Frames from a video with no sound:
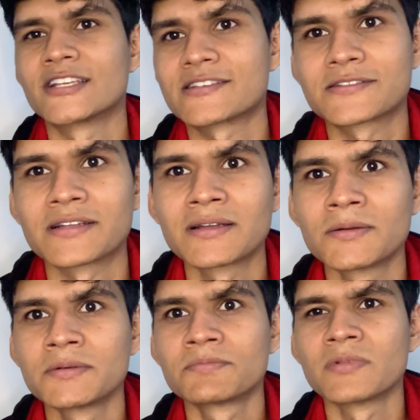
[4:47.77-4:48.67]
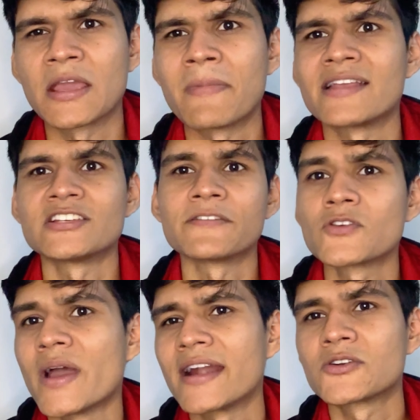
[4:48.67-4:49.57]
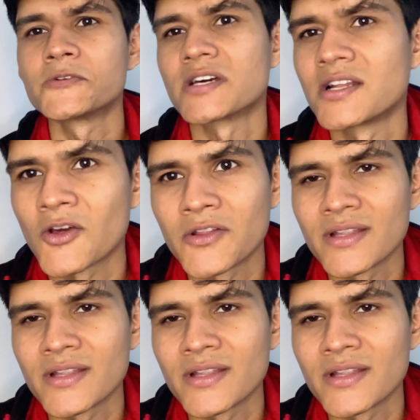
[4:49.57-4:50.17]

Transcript: Just imagine if you had to turn on